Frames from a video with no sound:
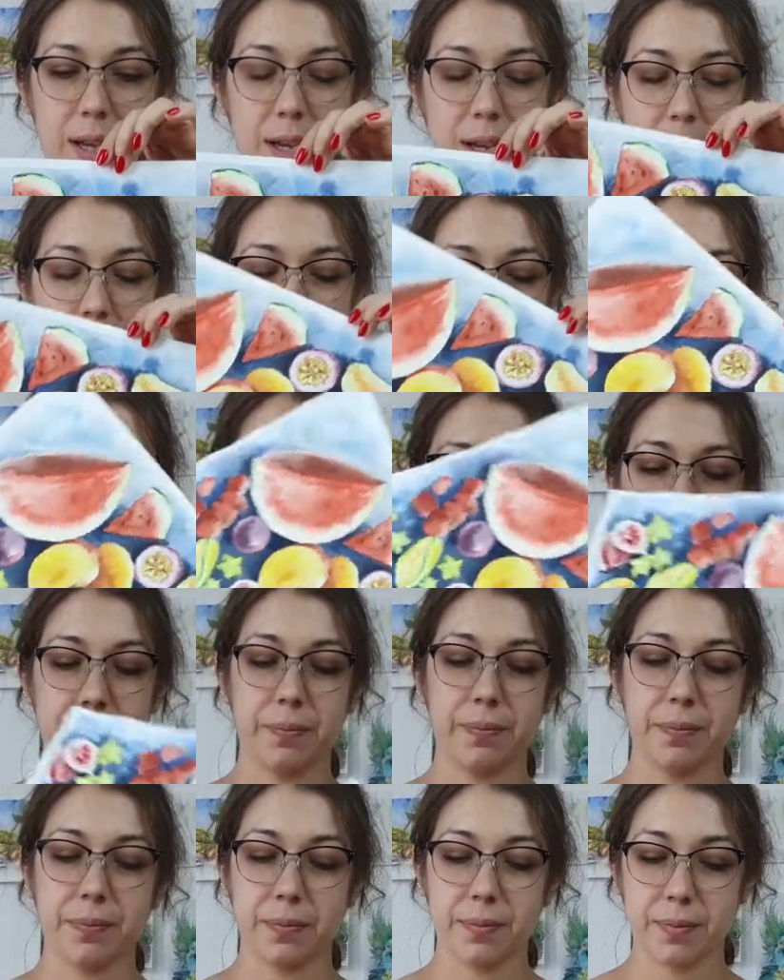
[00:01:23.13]

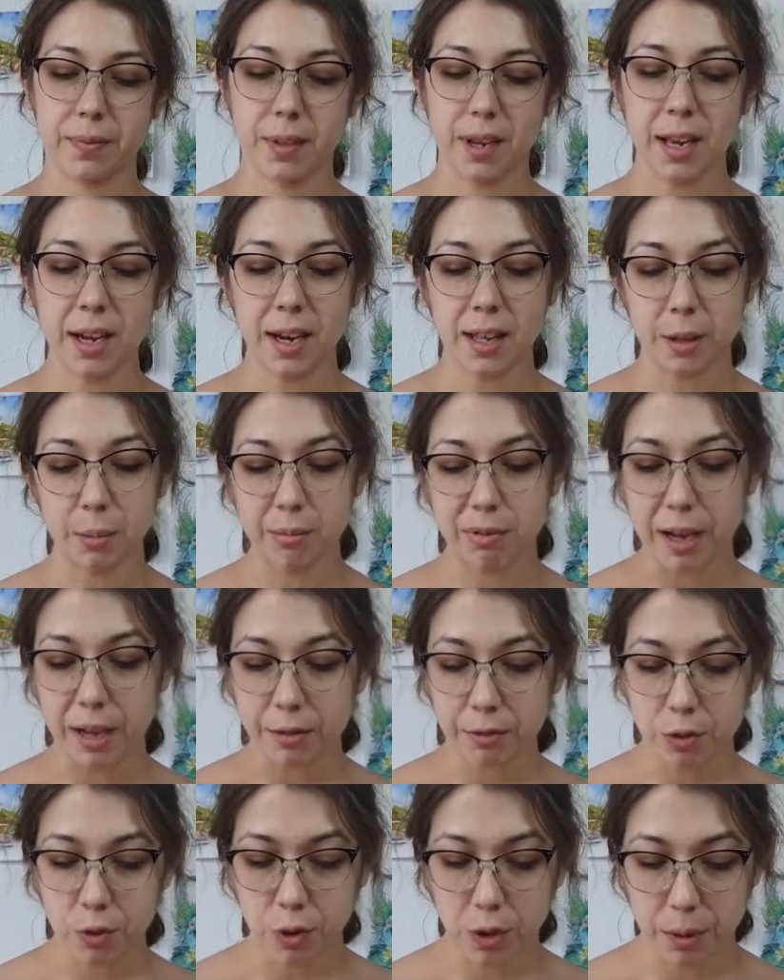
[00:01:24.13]
another
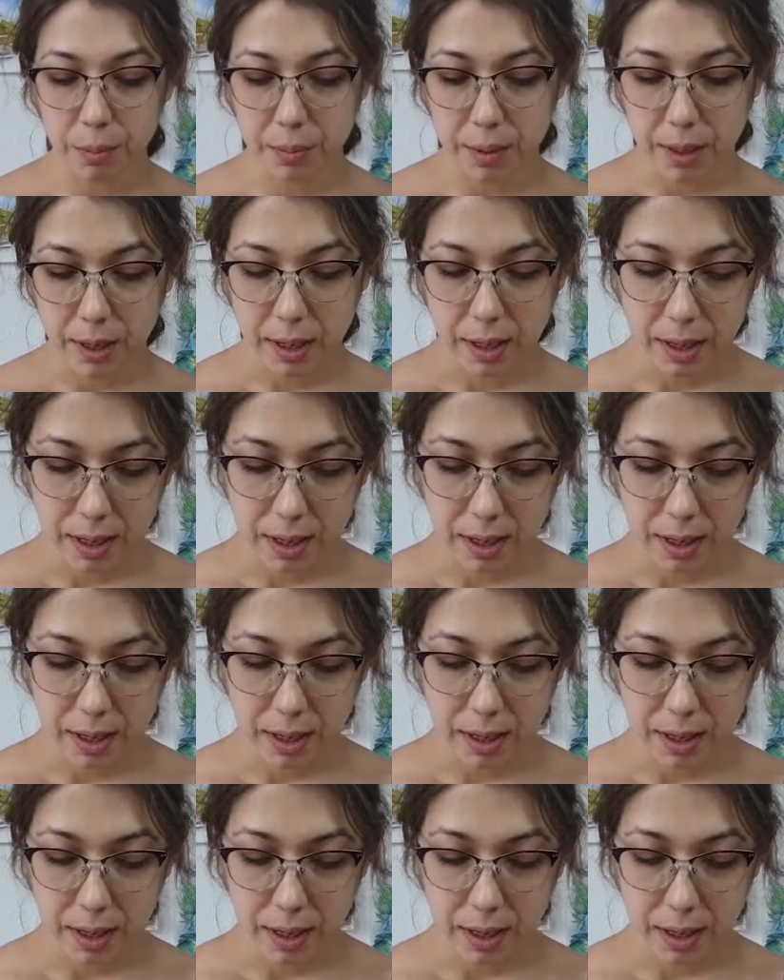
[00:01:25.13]
platform,